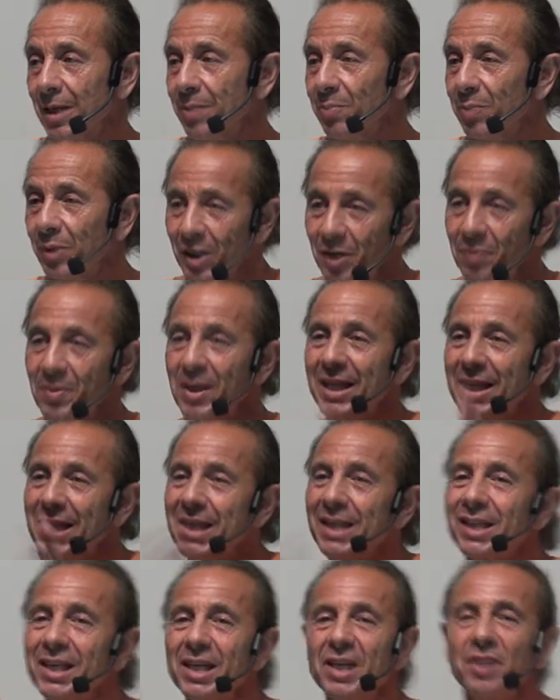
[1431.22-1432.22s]
Believe me,
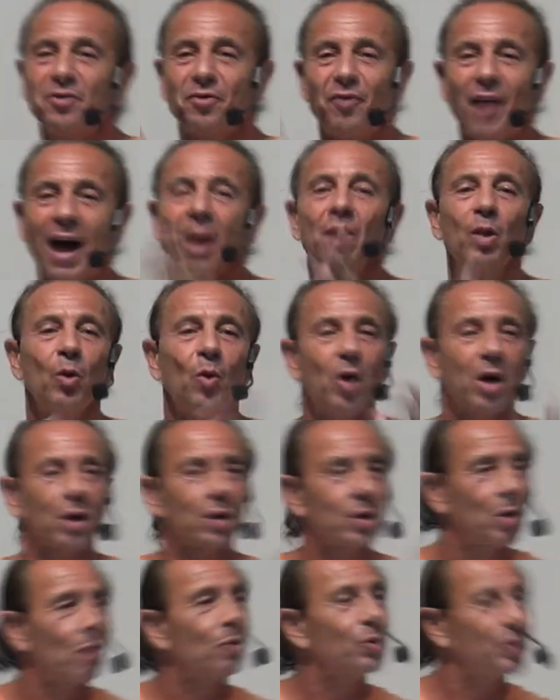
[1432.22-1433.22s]
these things follow
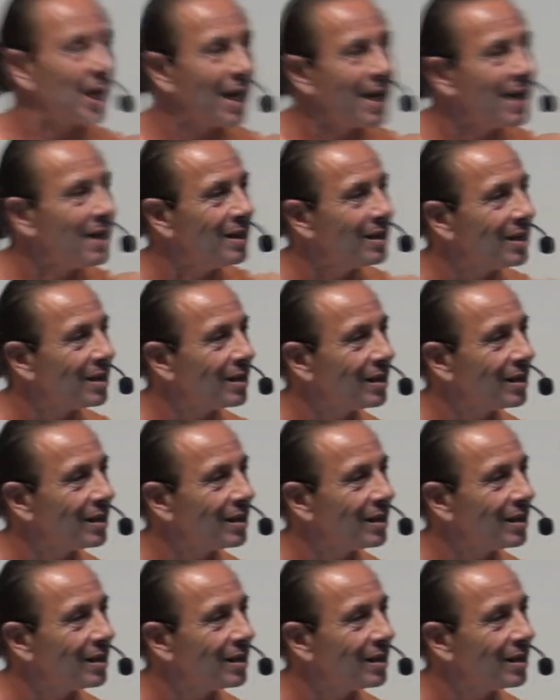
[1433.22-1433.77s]
us, don't they?